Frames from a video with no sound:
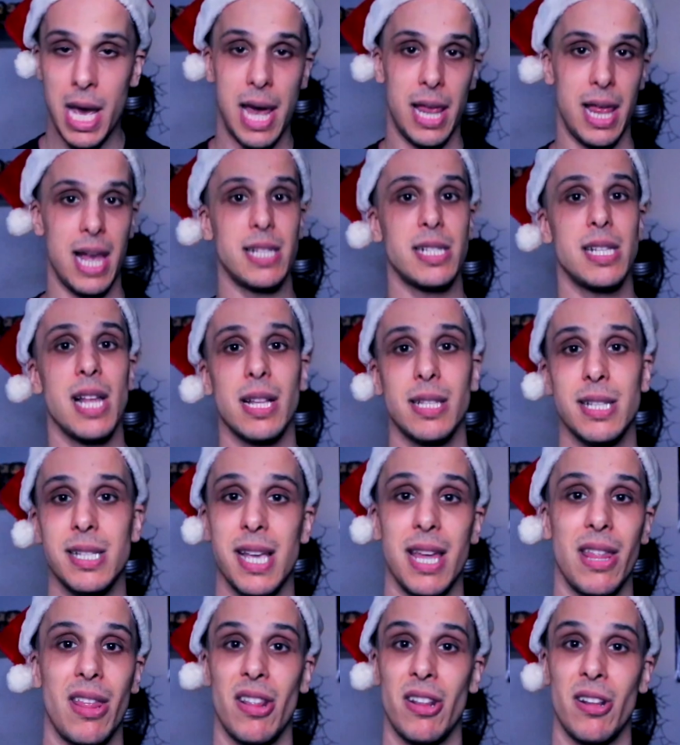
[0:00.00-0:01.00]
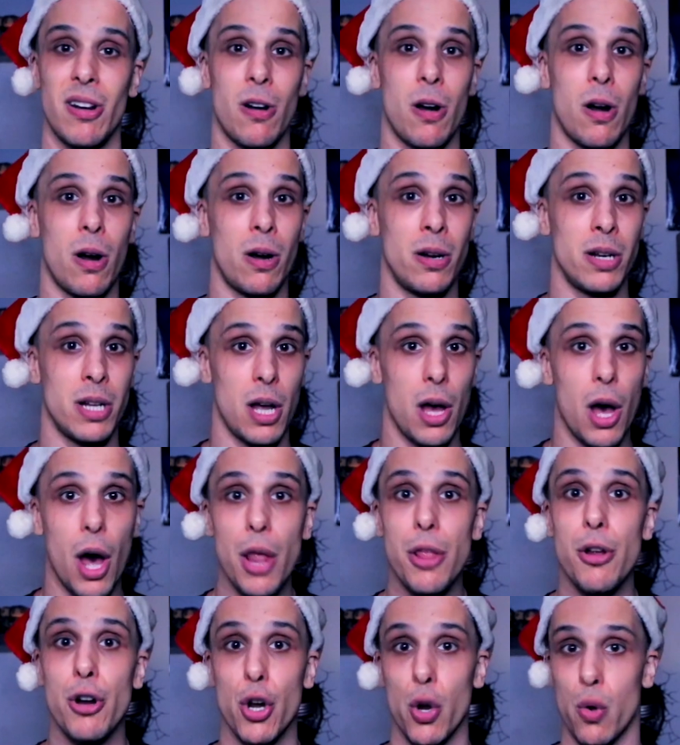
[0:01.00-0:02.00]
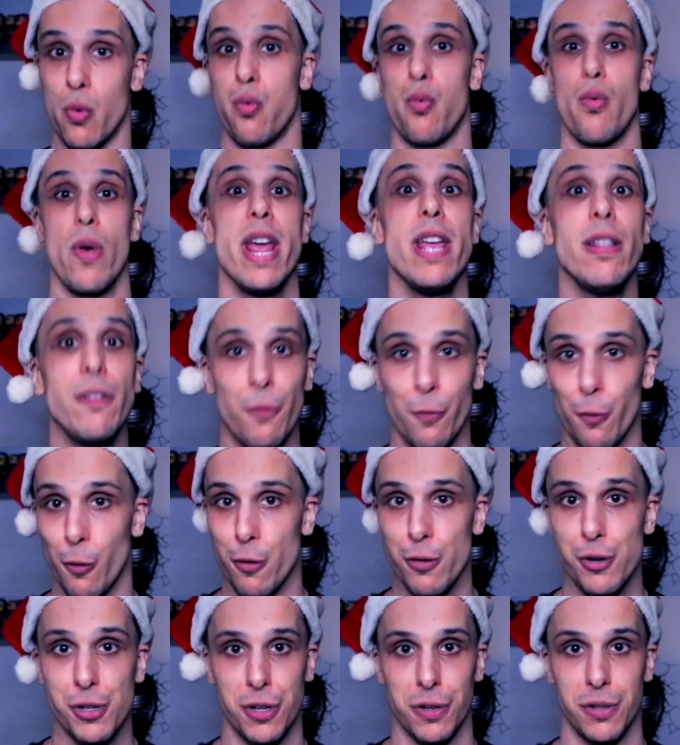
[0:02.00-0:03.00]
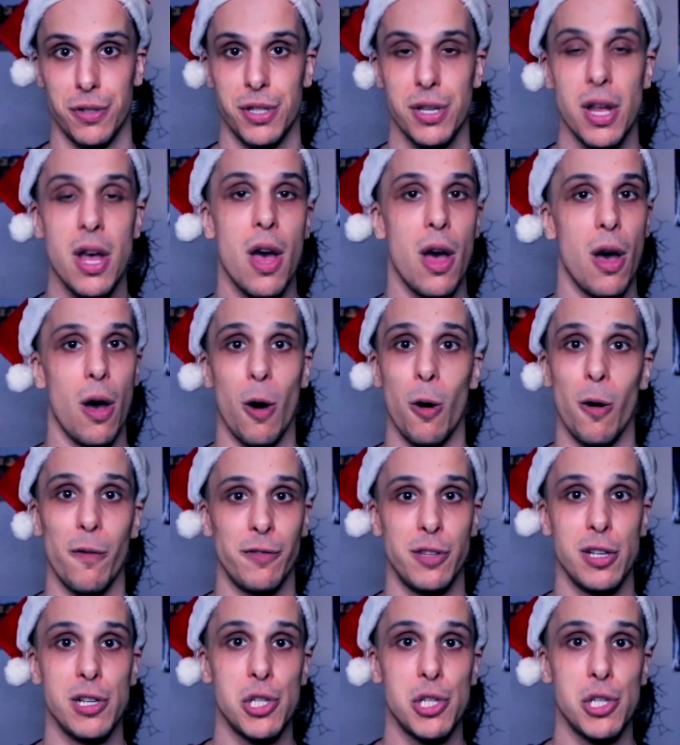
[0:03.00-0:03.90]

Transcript: That's not to say that there aren't other great versions of the